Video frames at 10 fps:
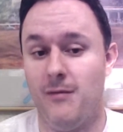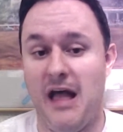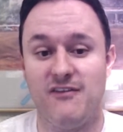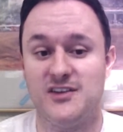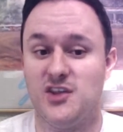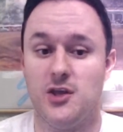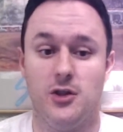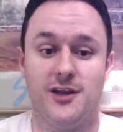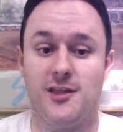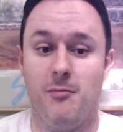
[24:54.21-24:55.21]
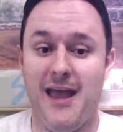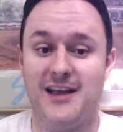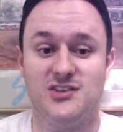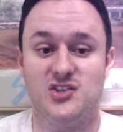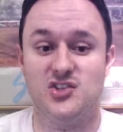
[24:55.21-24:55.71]
Obviously, you look at the
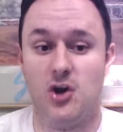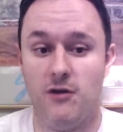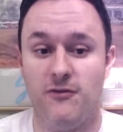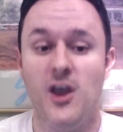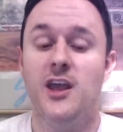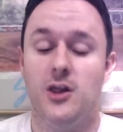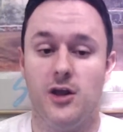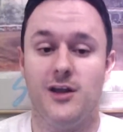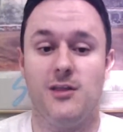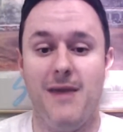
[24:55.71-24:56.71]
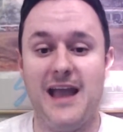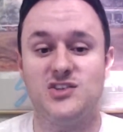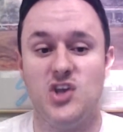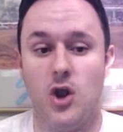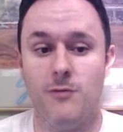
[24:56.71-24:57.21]
Pegasus Turf, you look at the Mac
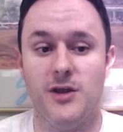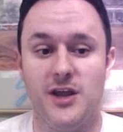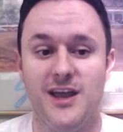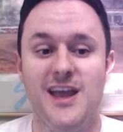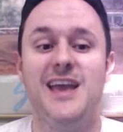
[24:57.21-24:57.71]
Diarmida.